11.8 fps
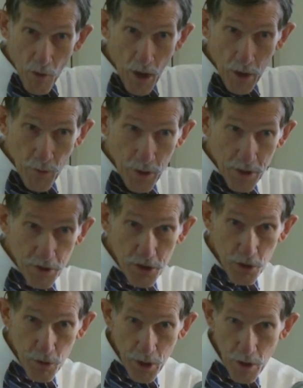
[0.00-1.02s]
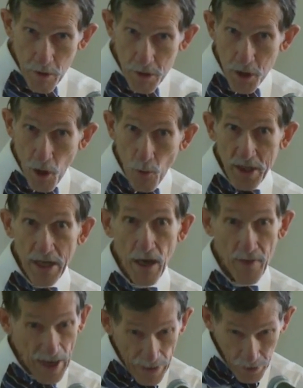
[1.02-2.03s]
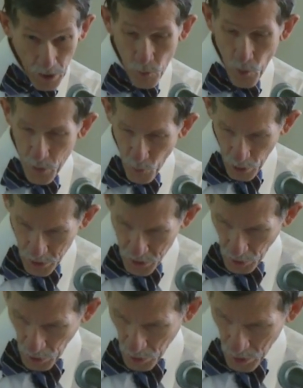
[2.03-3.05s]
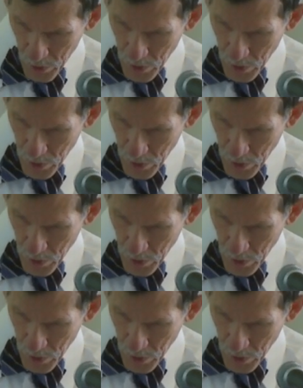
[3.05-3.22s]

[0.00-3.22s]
102 years old. Yeah, that Edward Rontaler.